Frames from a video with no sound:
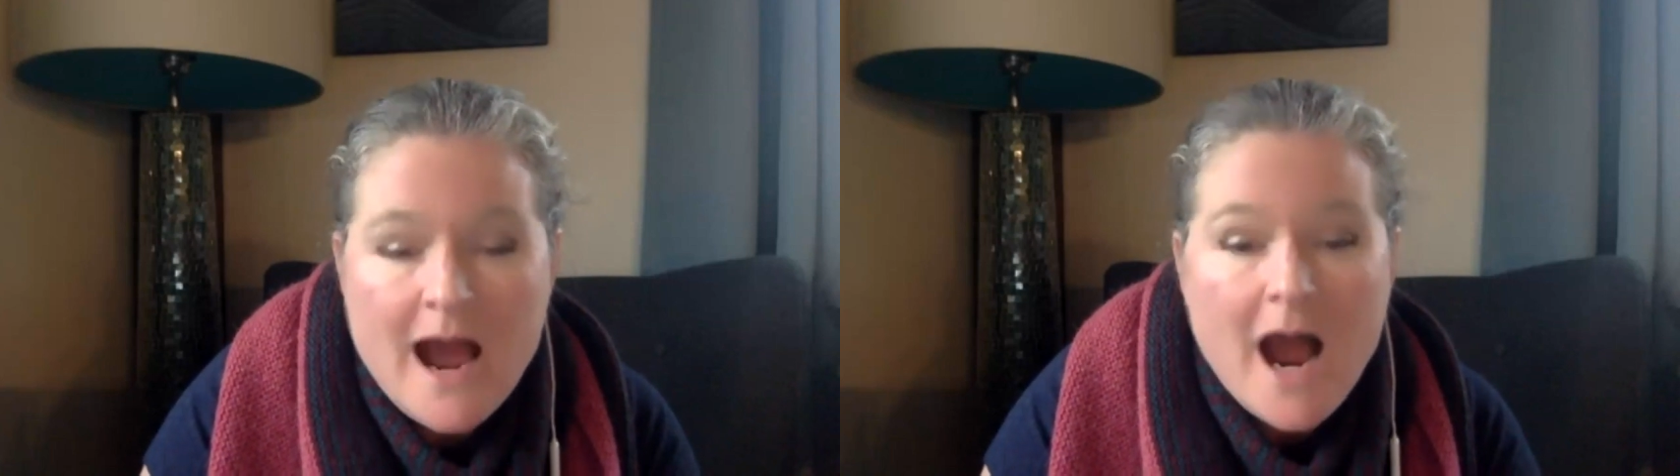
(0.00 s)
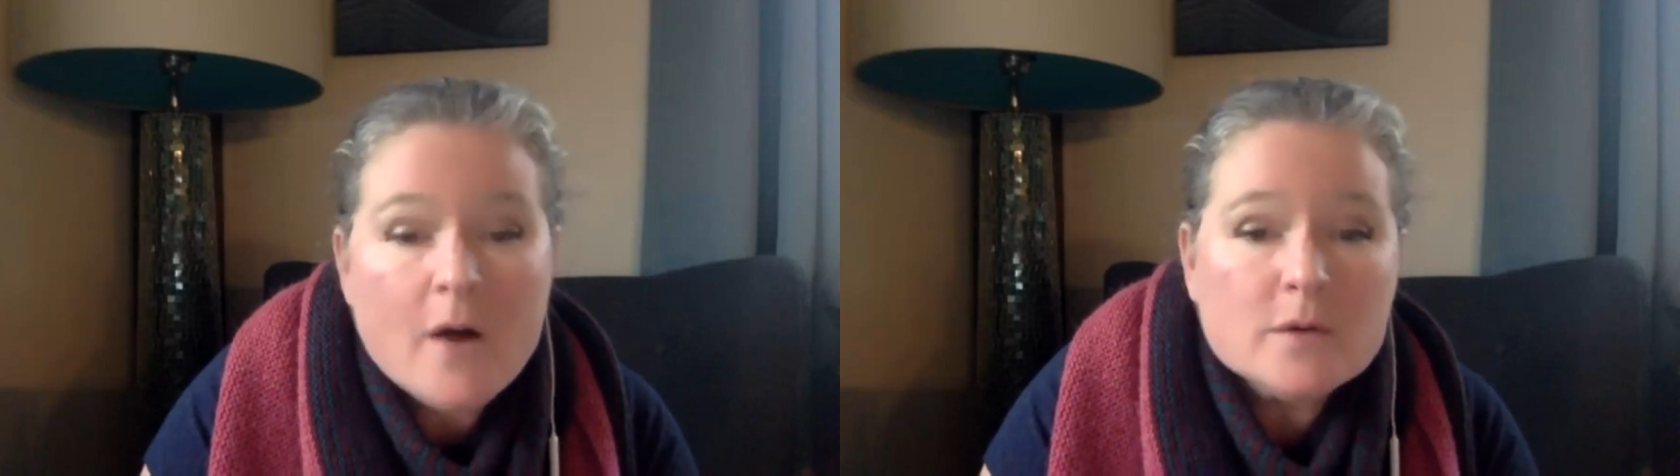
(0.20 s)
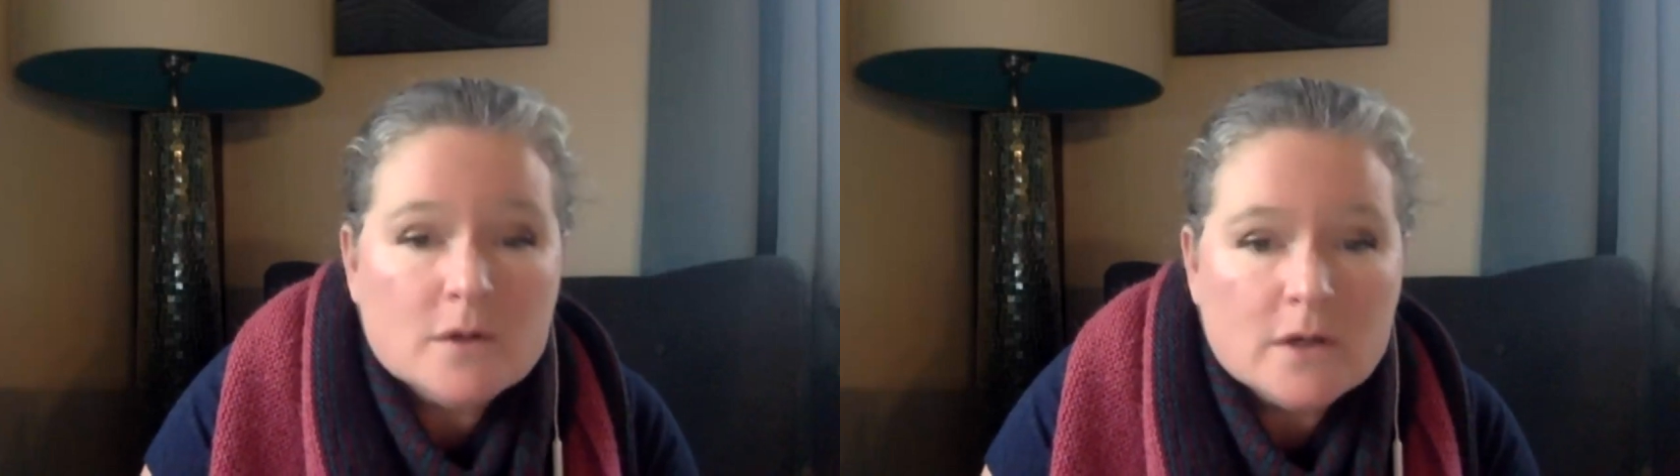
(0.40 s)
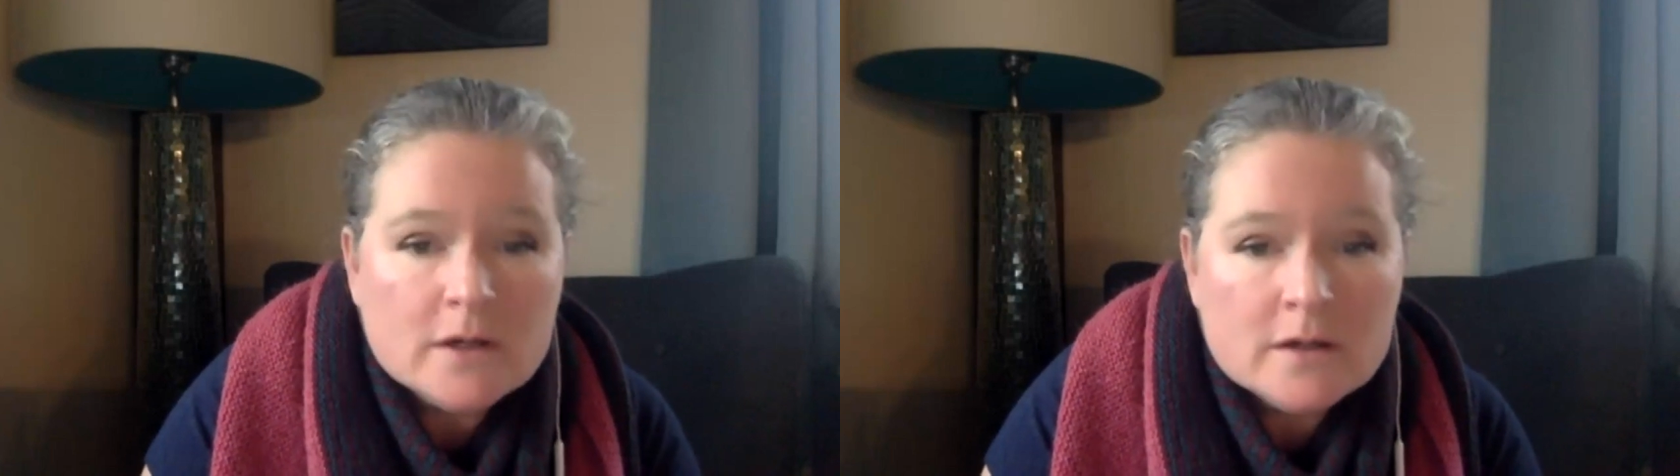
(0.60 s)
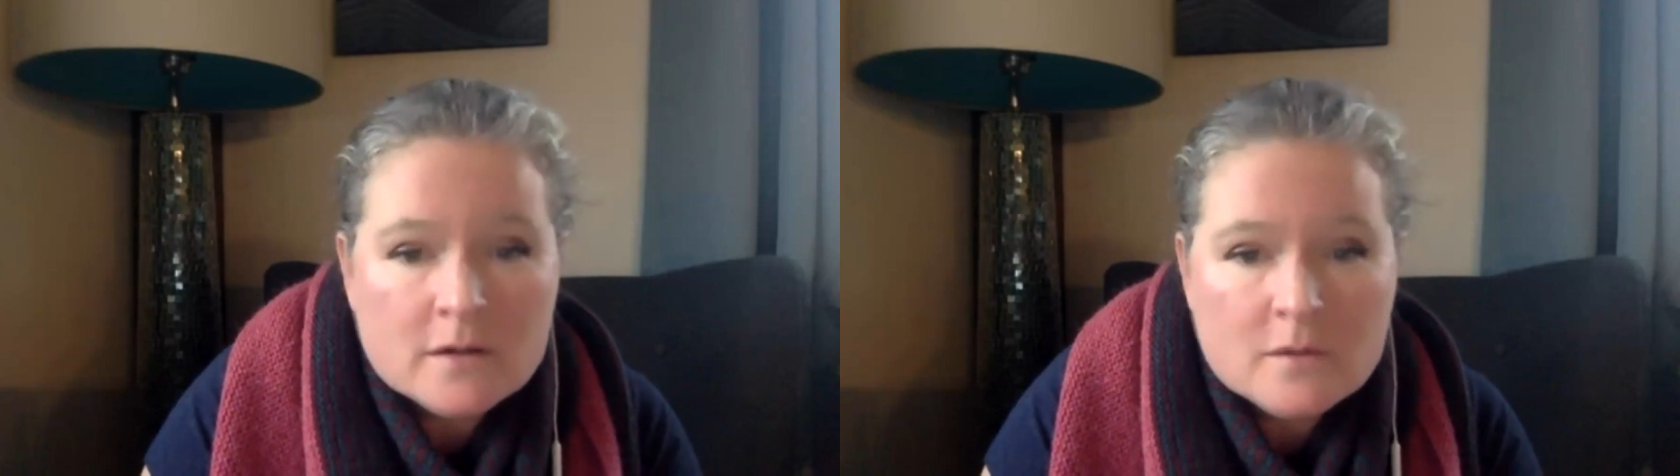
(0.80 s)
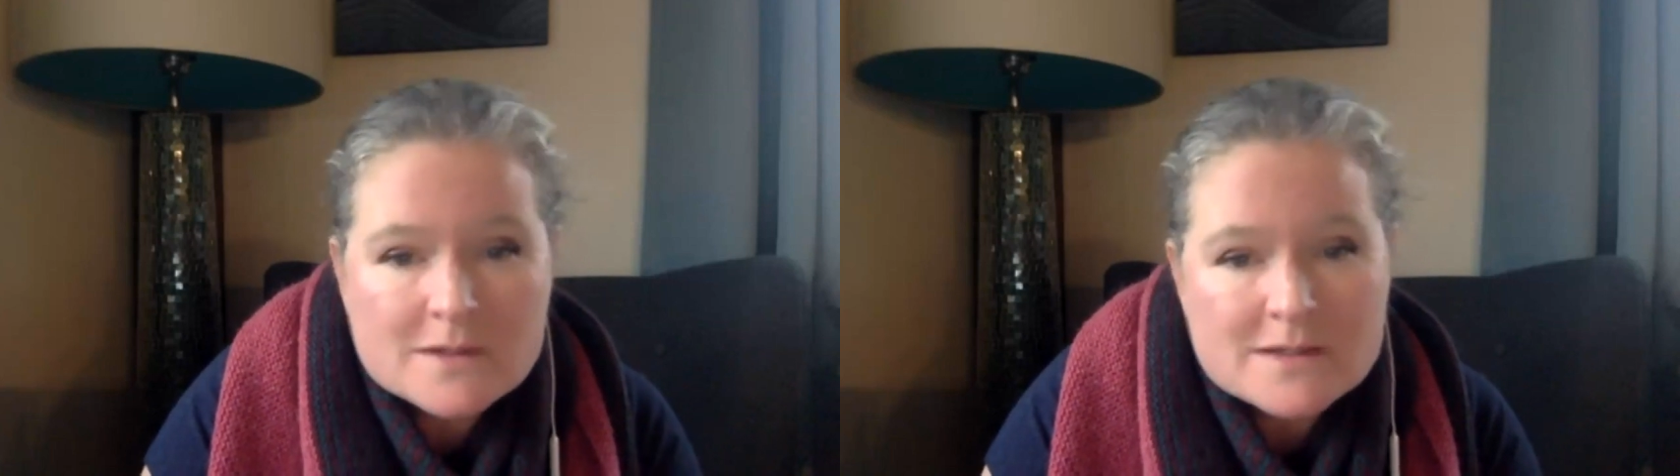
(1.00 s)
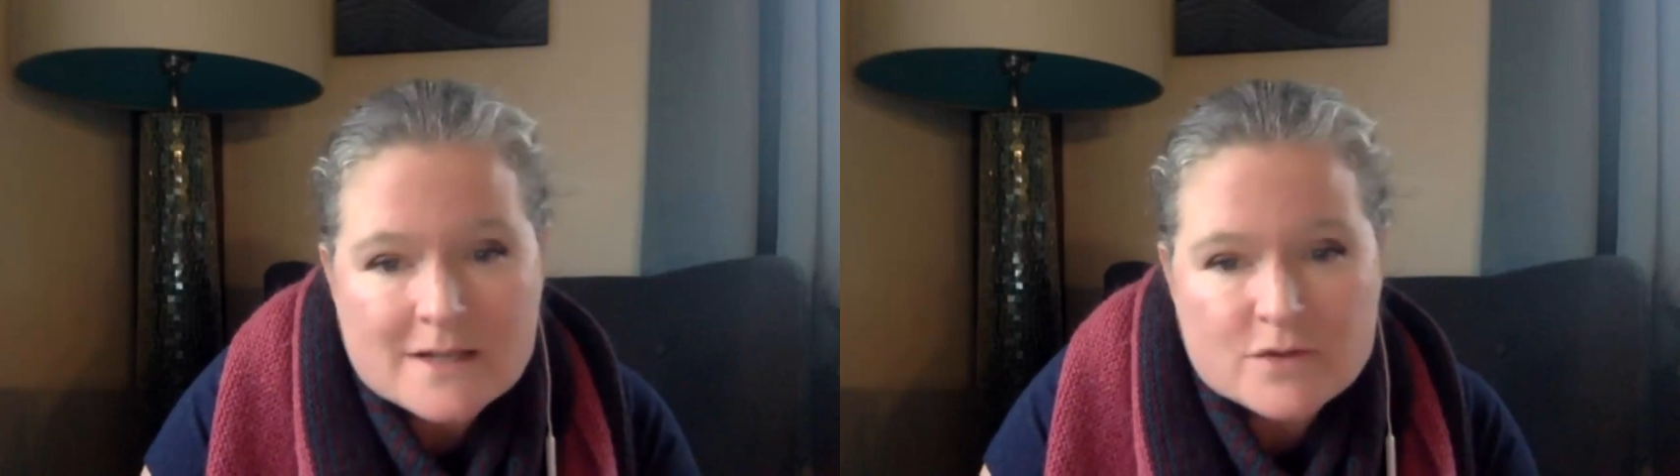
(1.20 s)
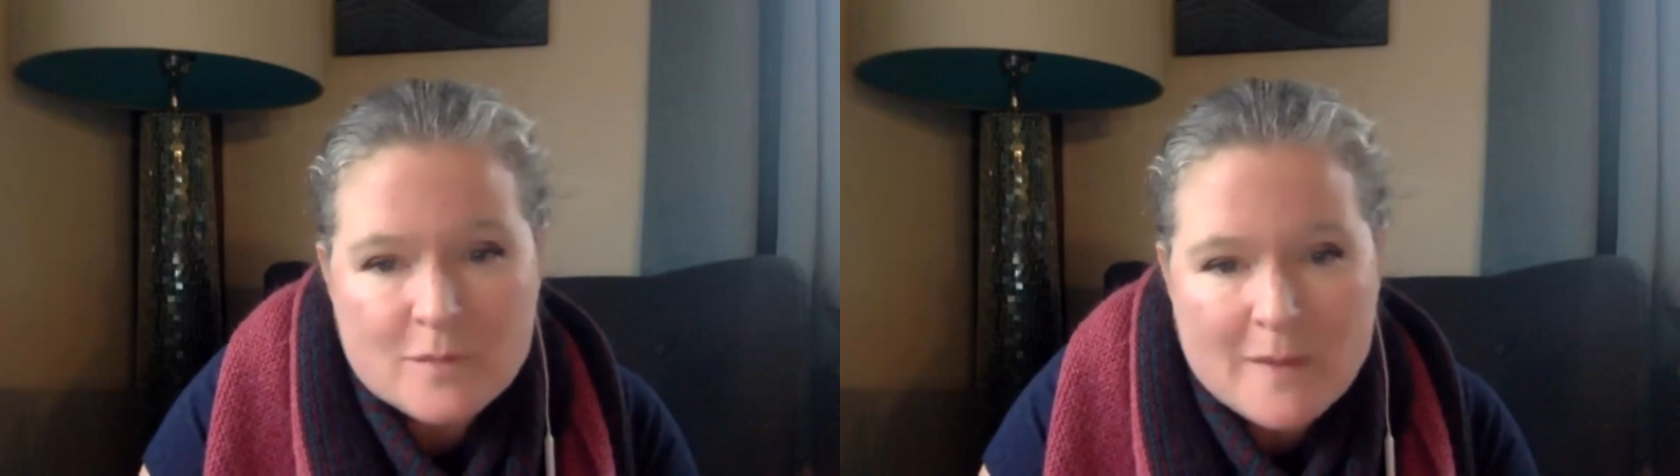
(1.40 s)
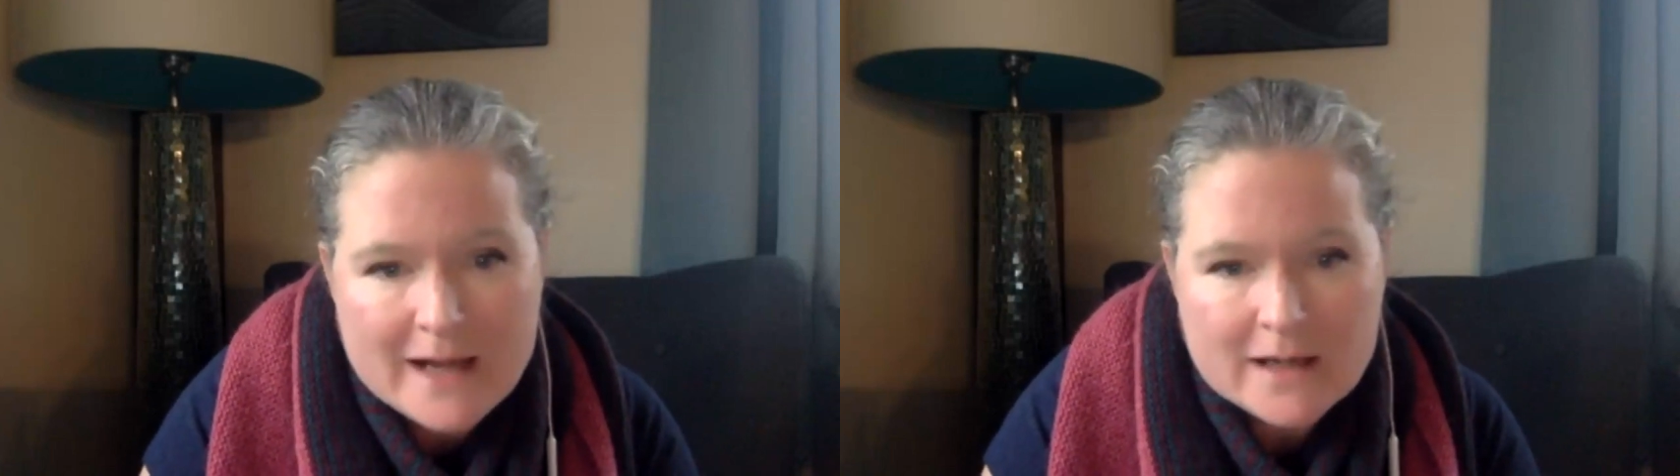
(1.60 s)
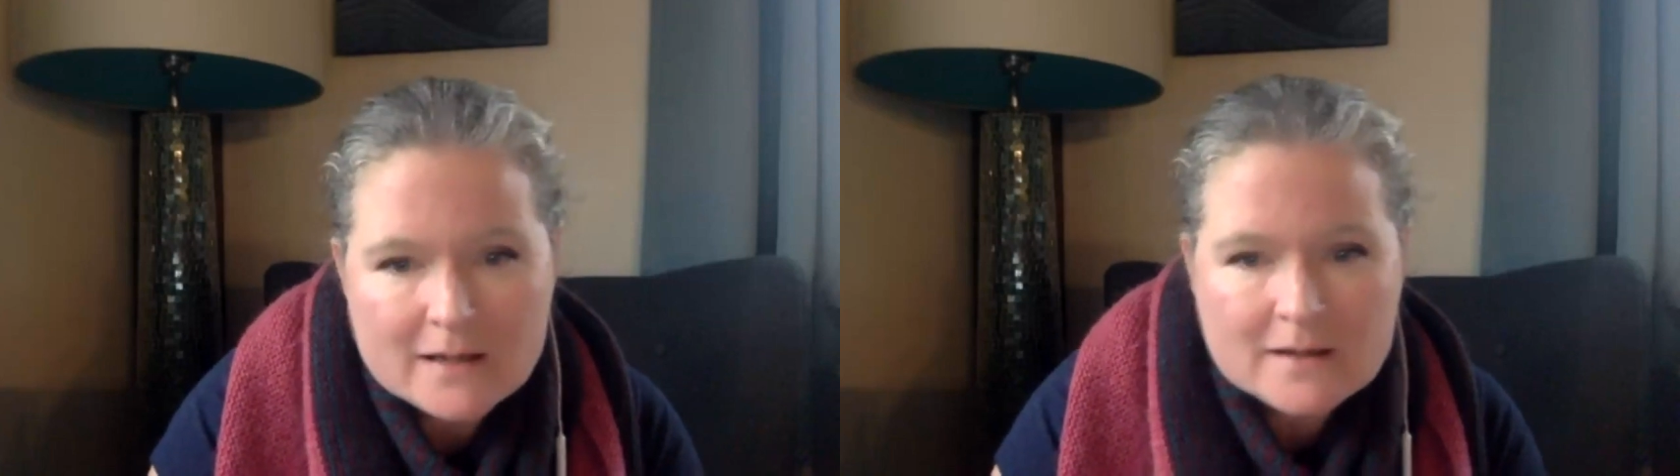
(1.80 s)
Our look was less
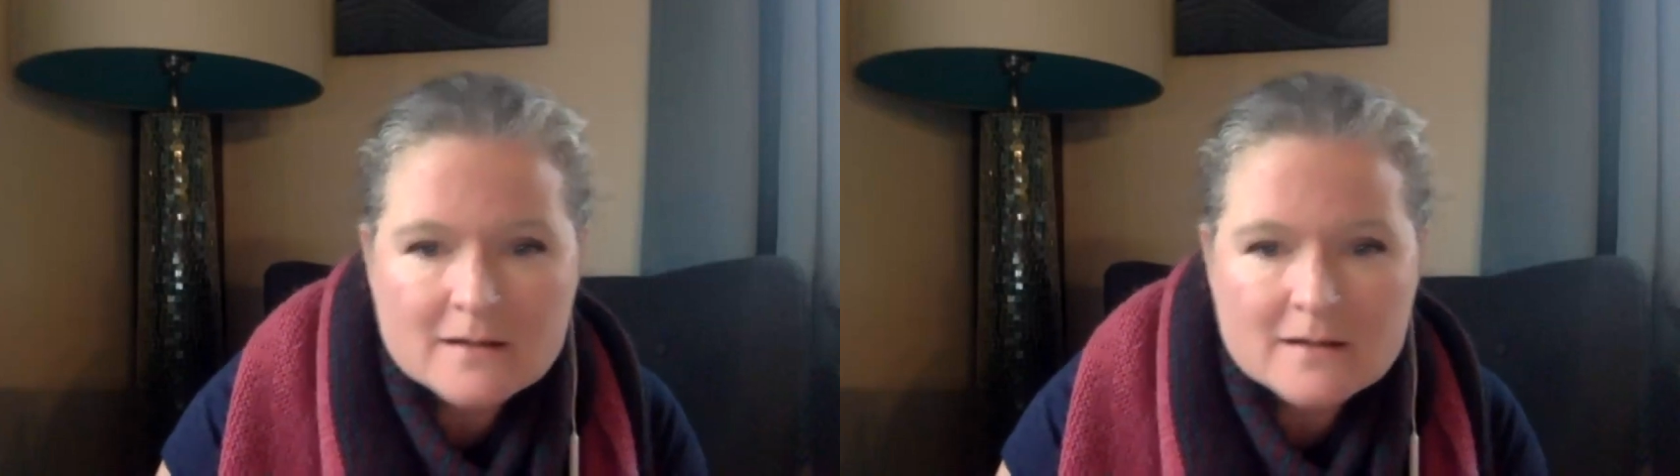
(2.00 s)
dramatic,